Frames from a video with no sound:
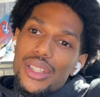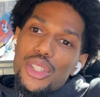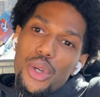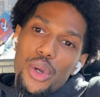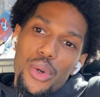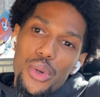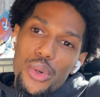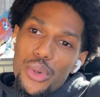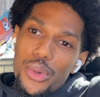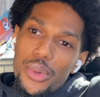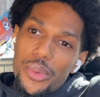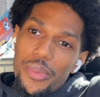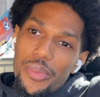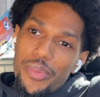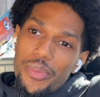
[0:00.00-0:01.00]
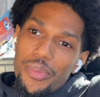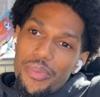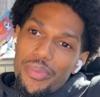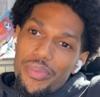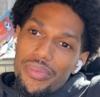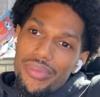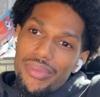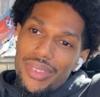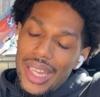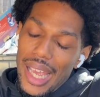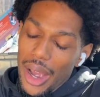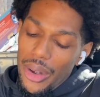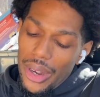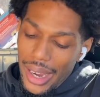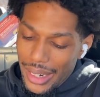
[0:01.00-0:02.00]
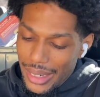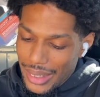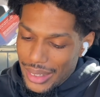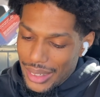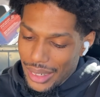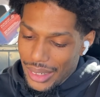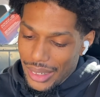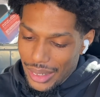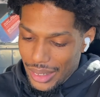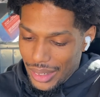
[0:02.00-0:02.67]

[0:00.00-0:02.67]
towed, now I got a ticket.